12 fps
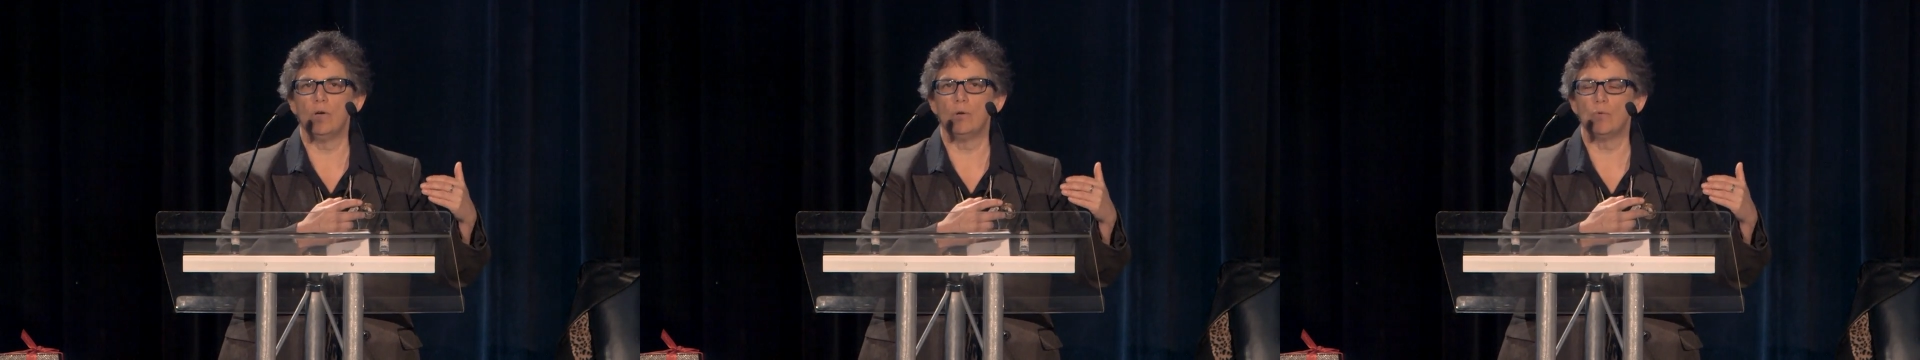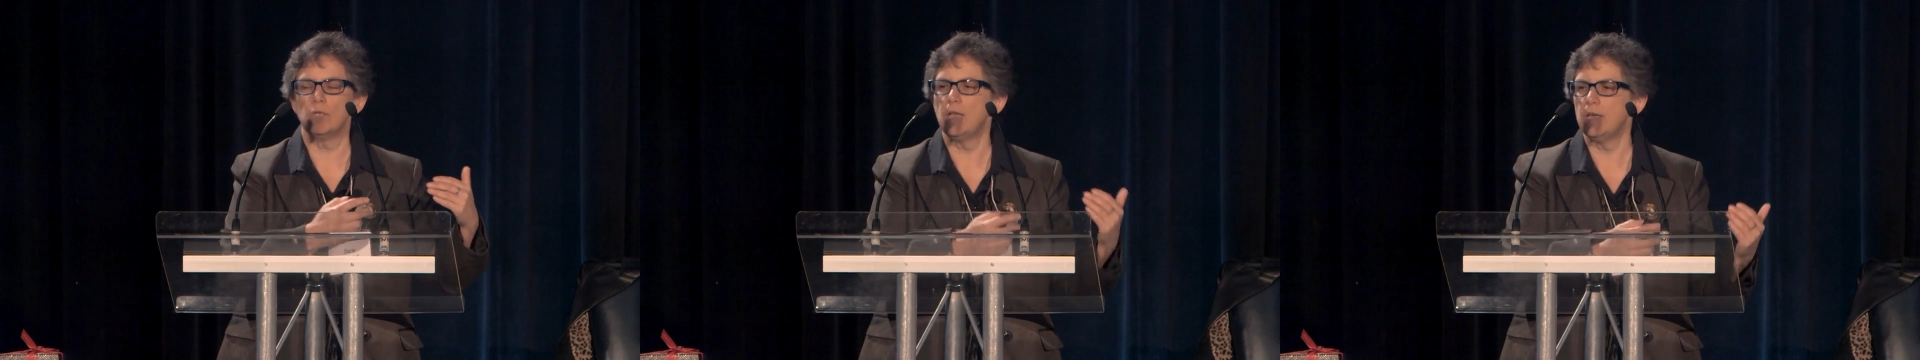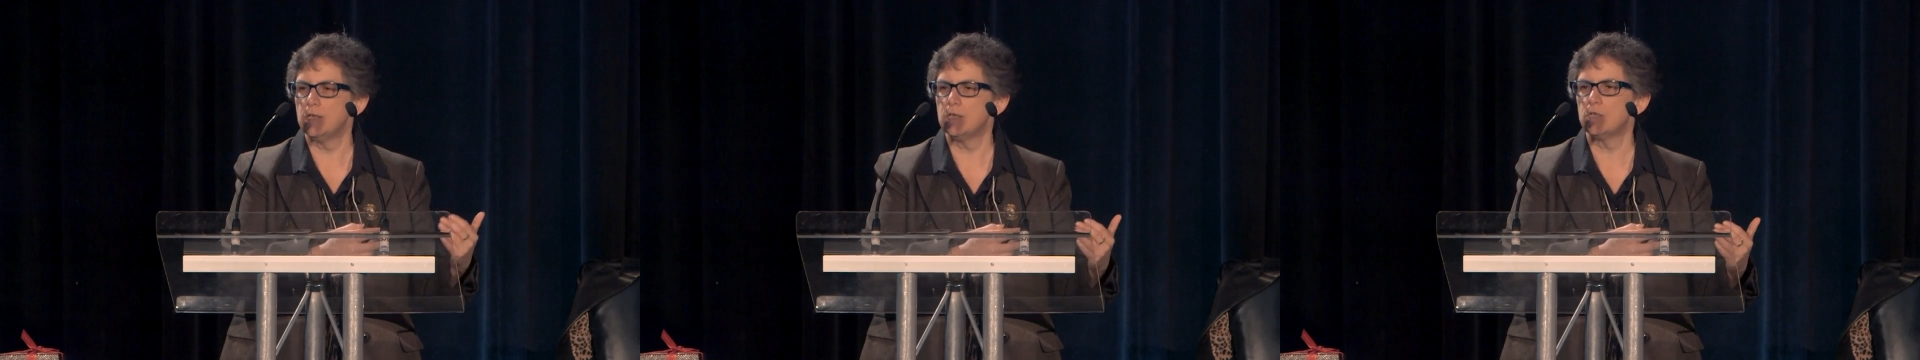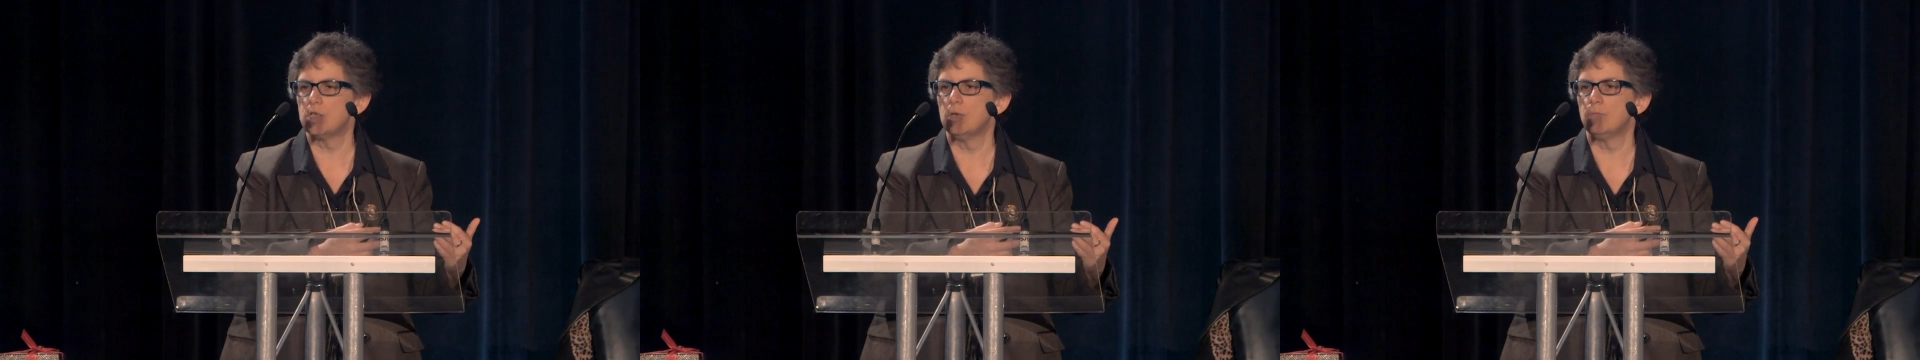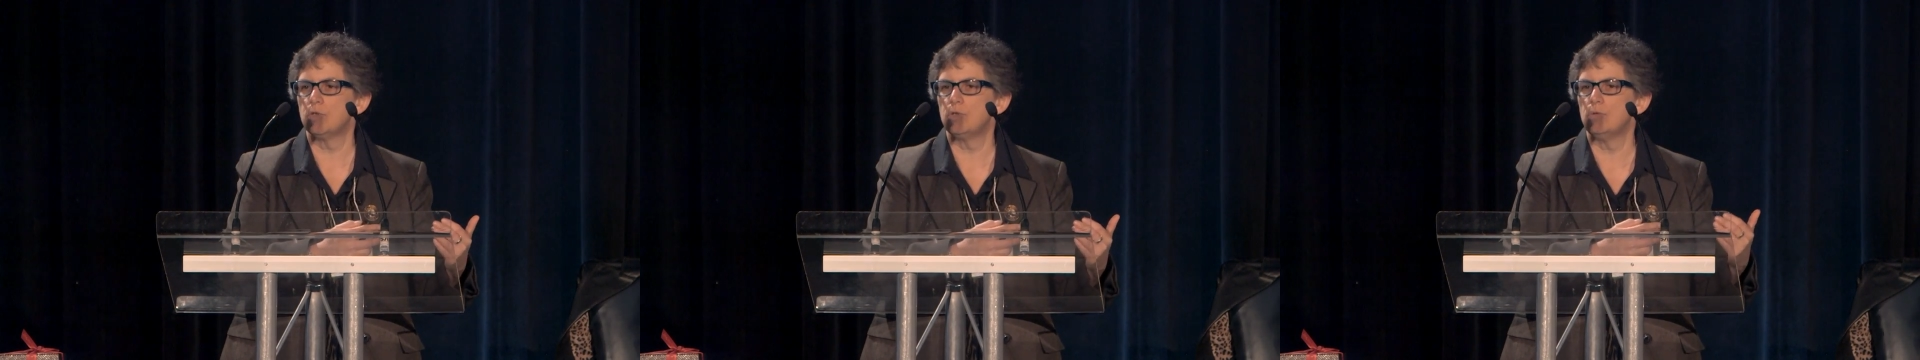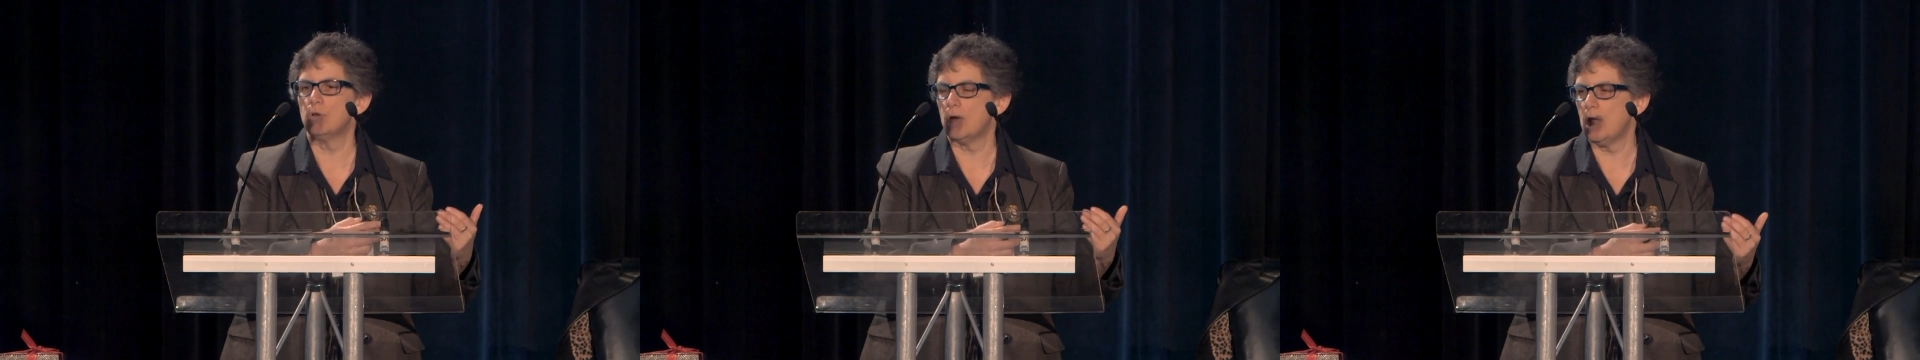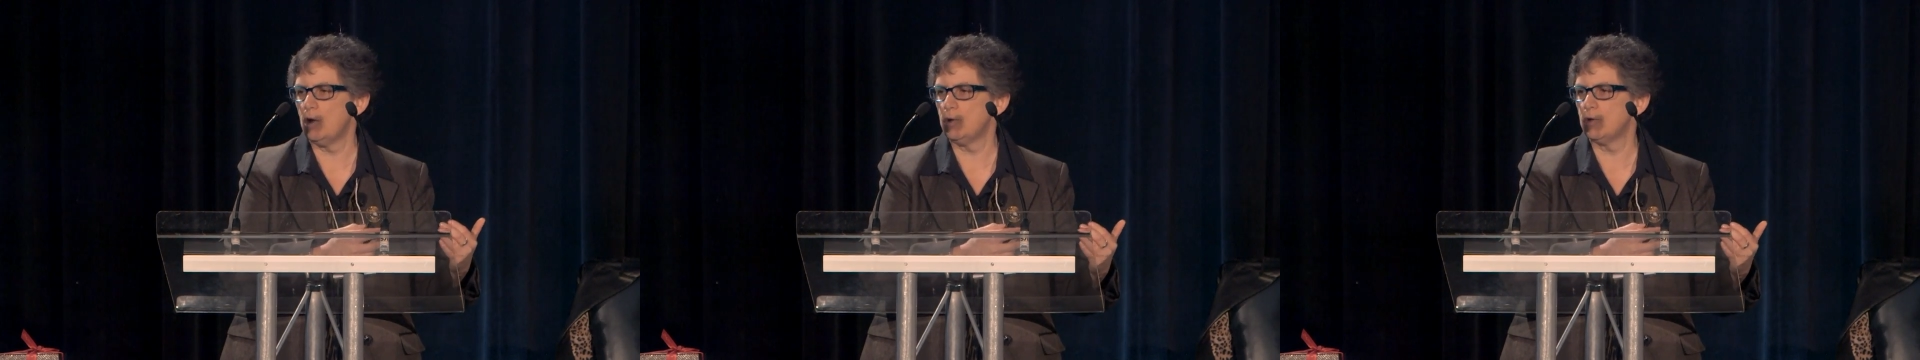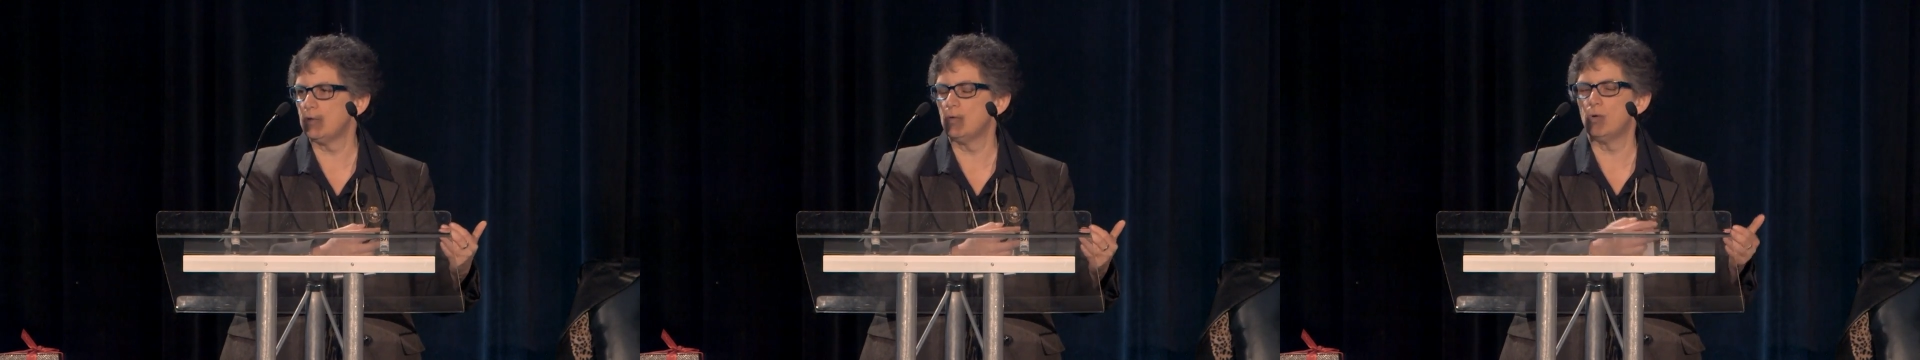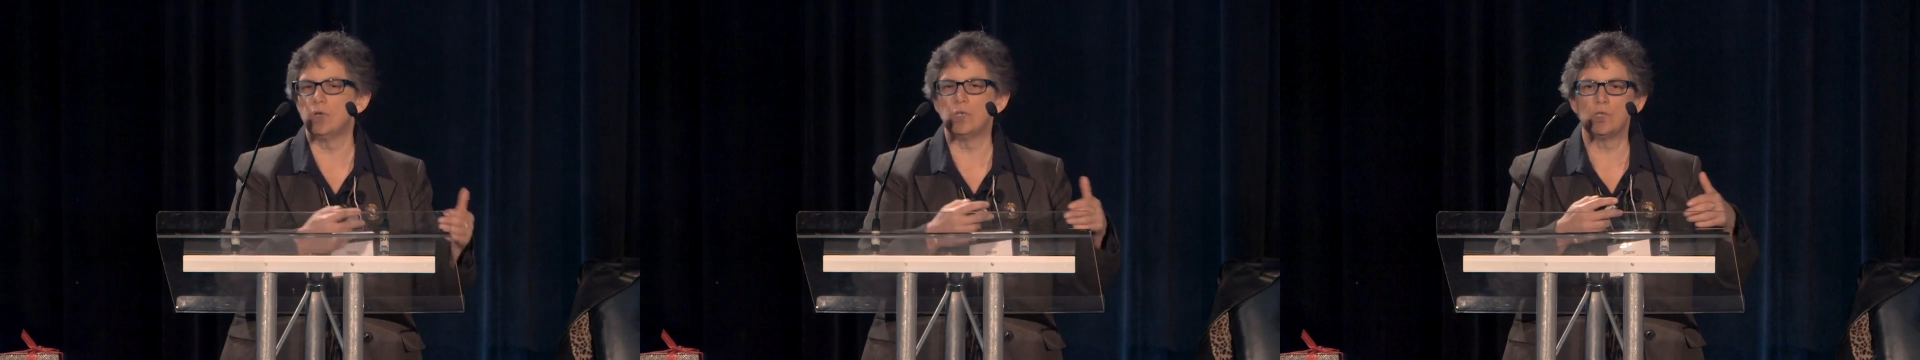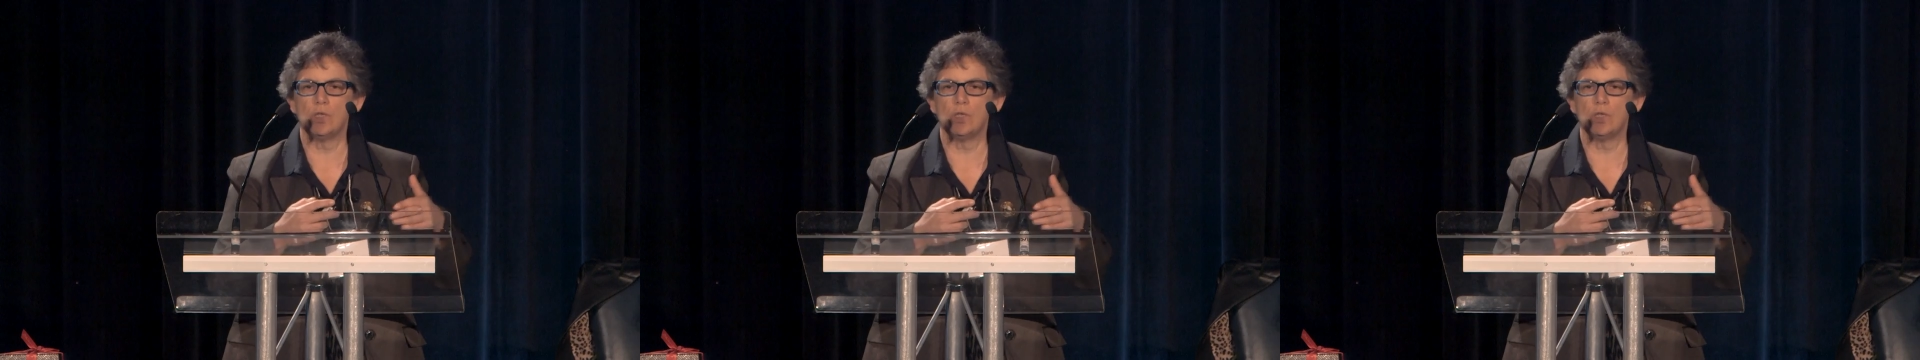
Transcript: relationship to their health authorities